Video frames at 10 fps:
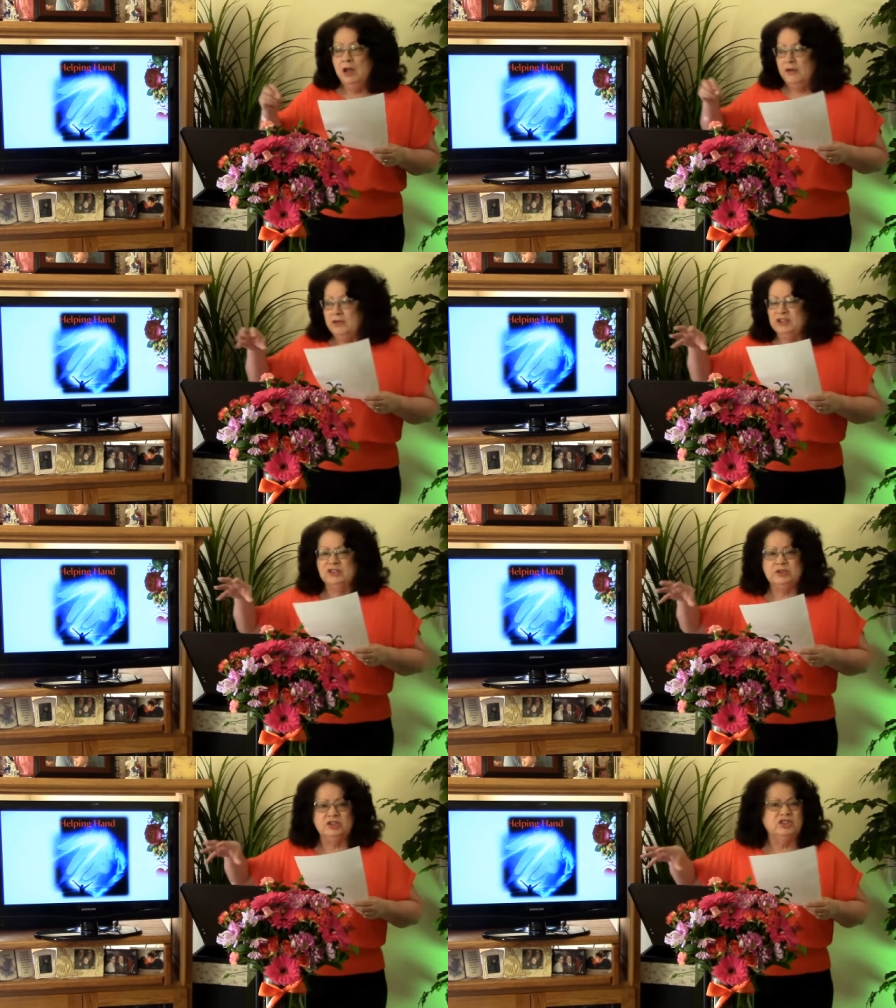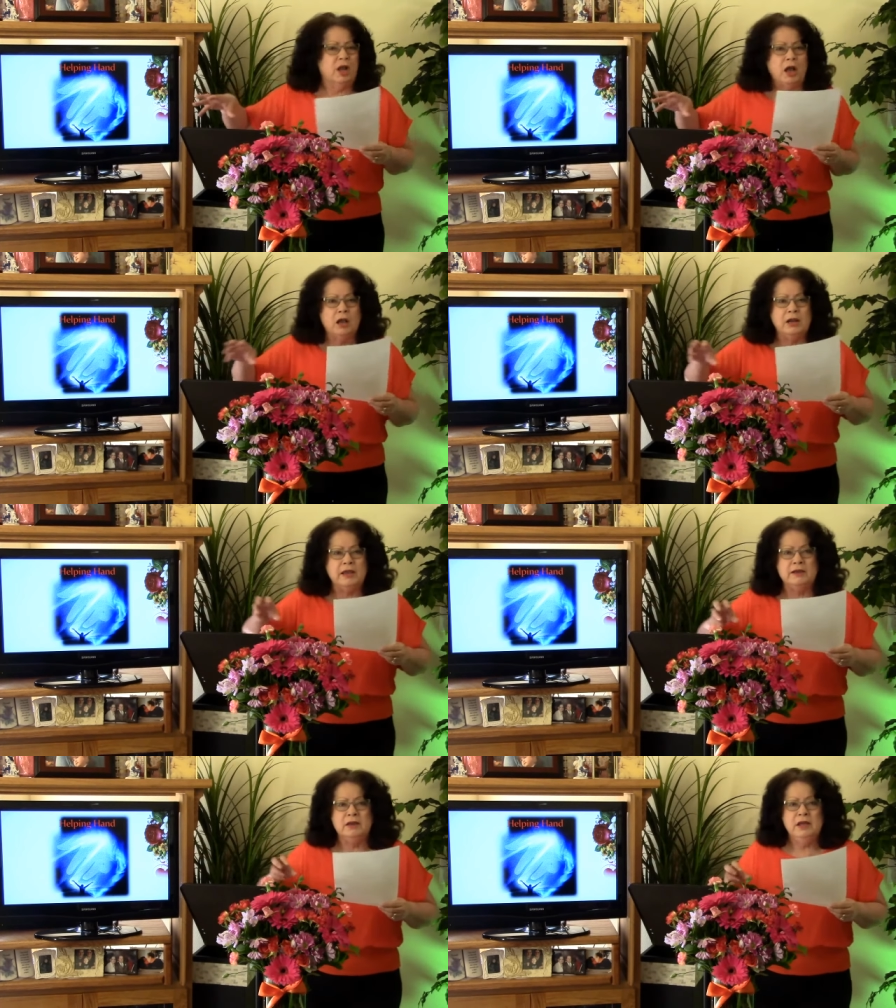They're
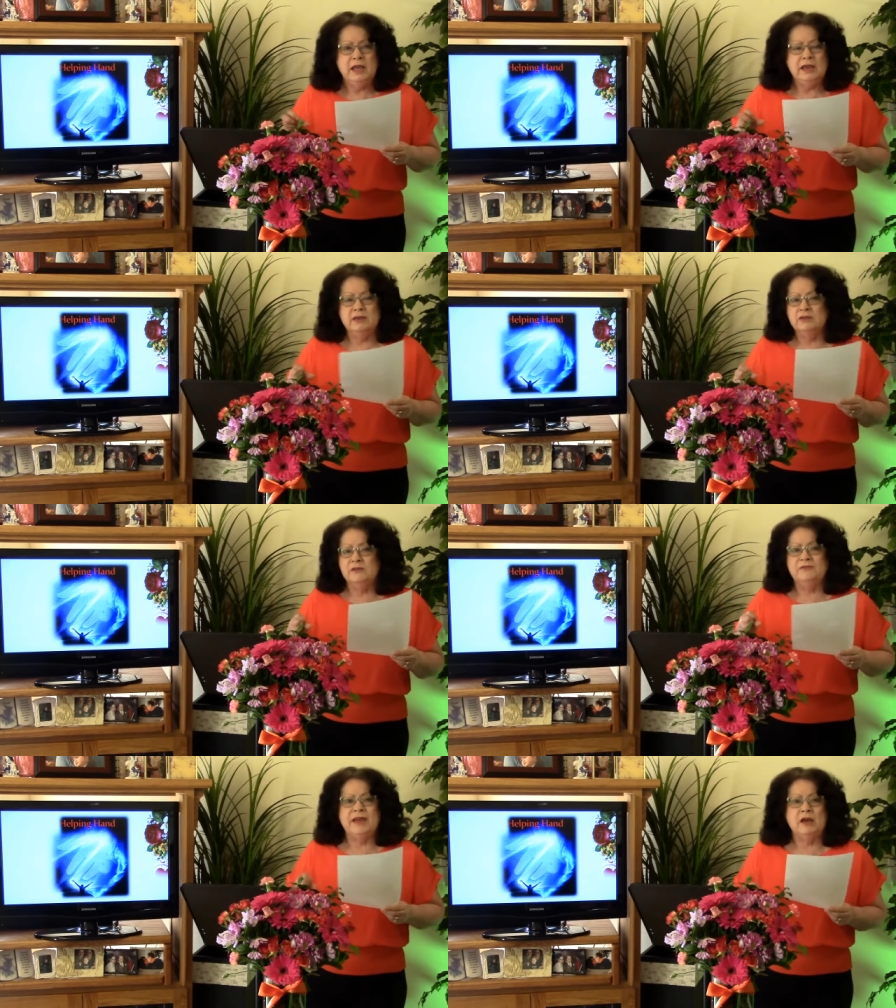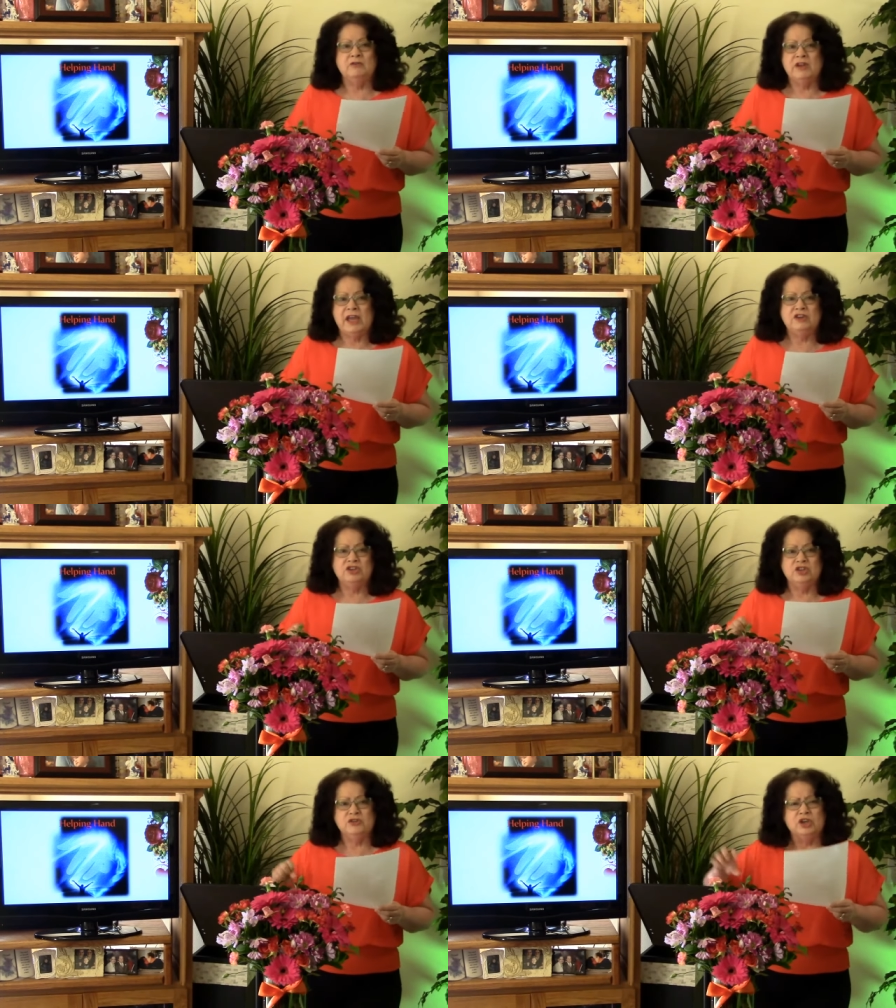solid in the
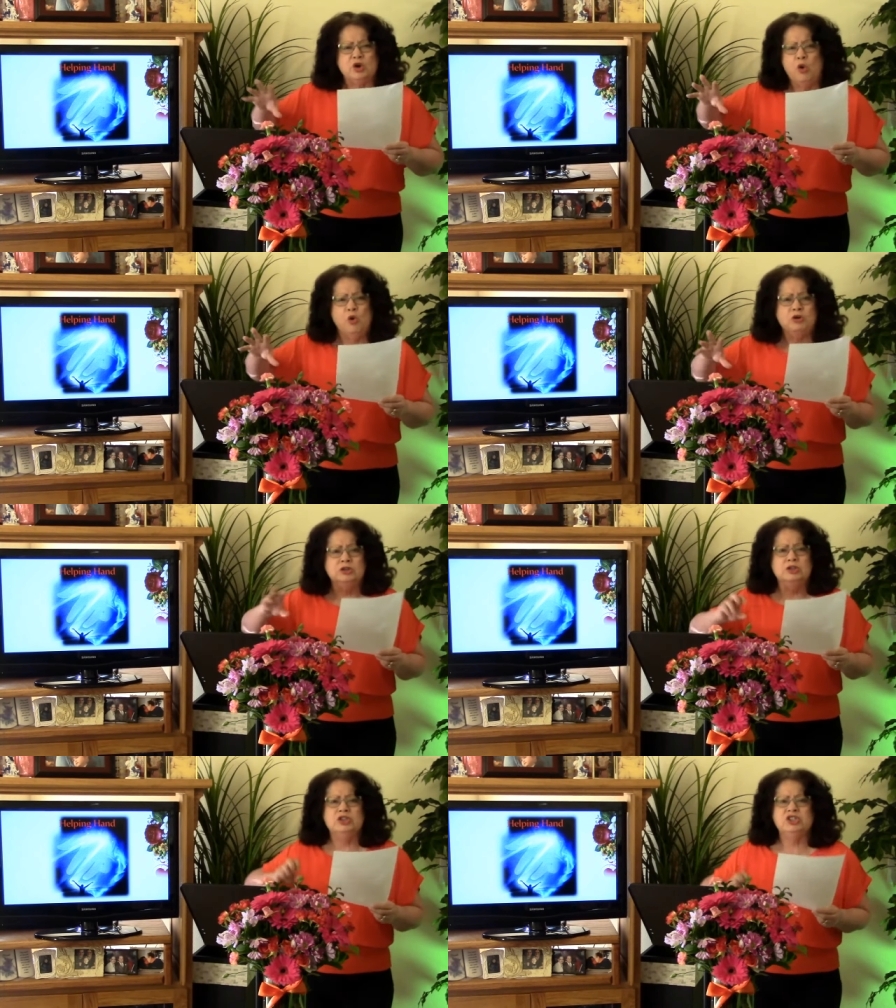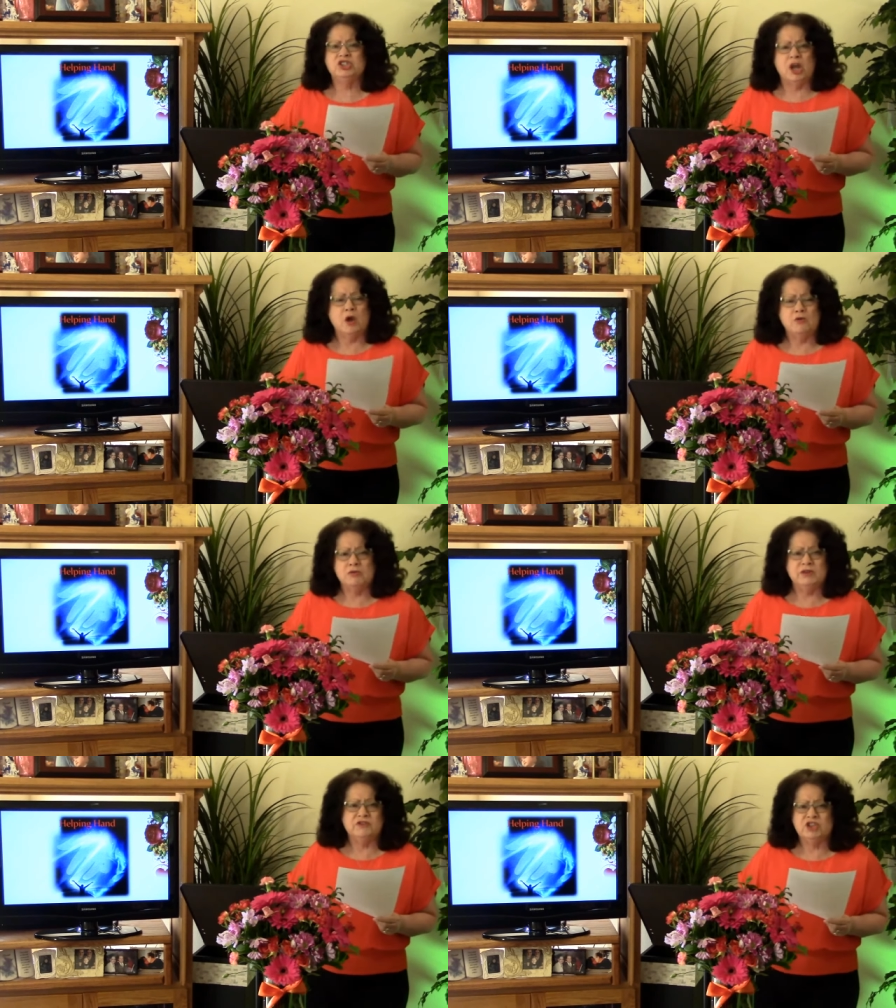foundation, the
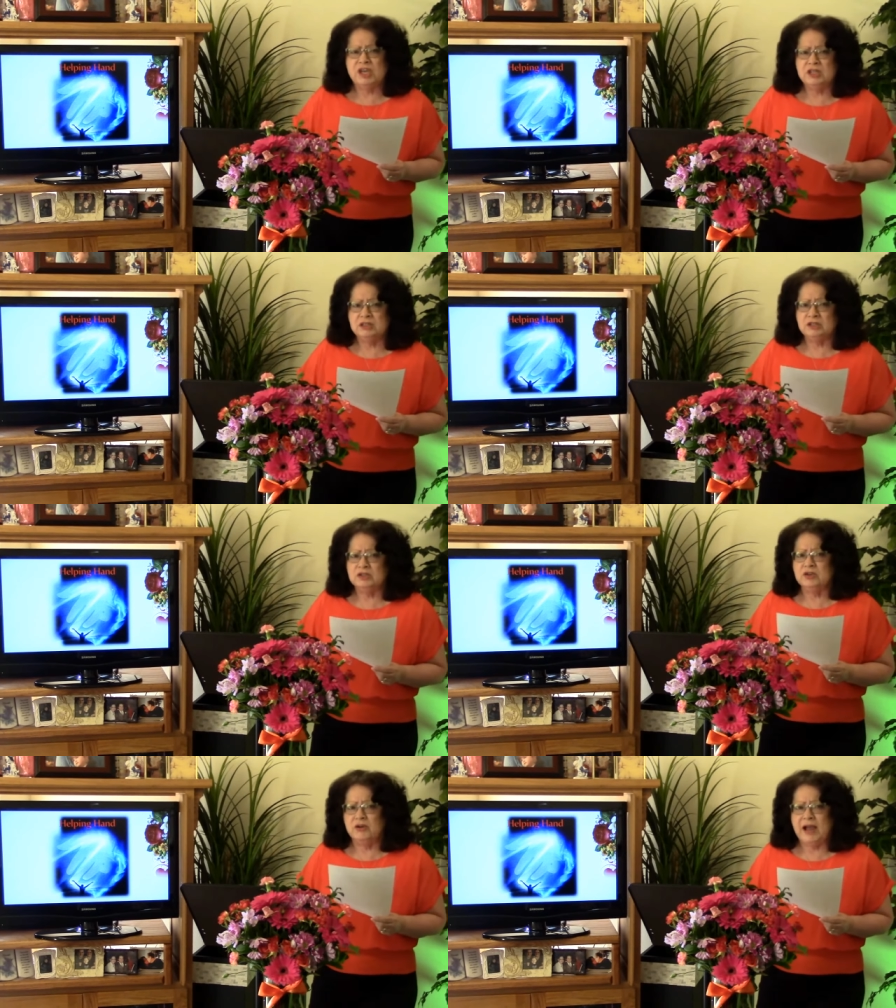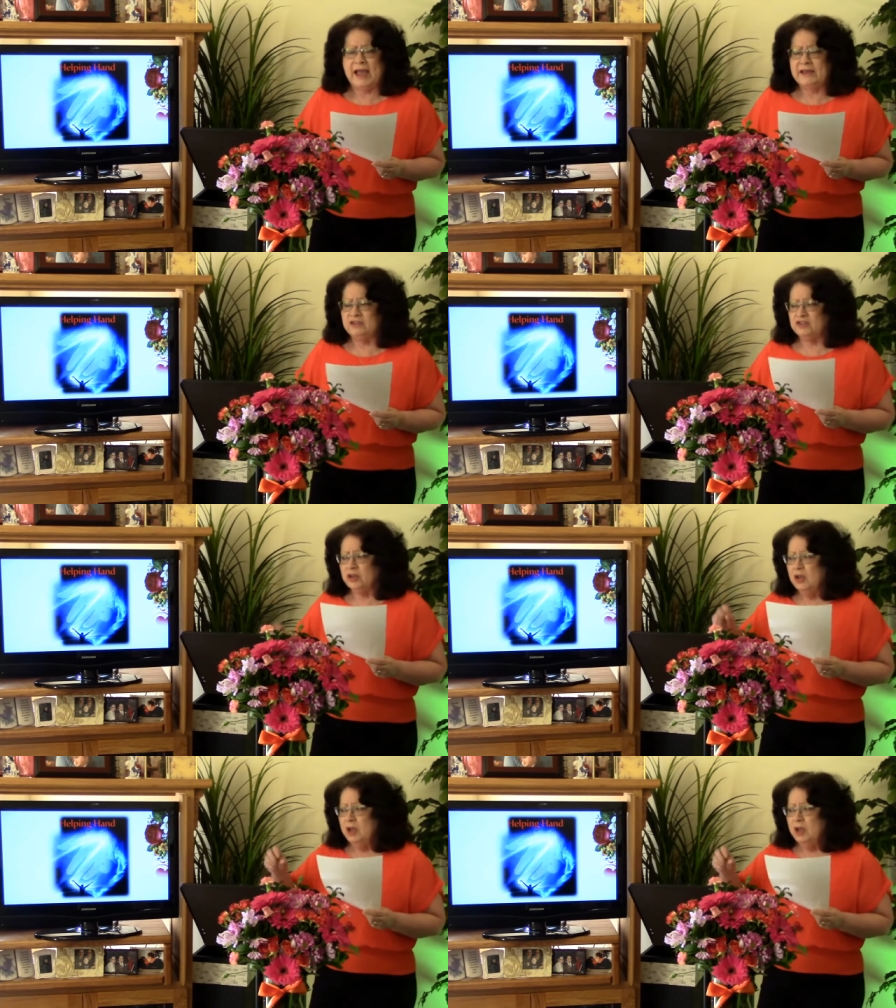cornerstone of Jesus Christ.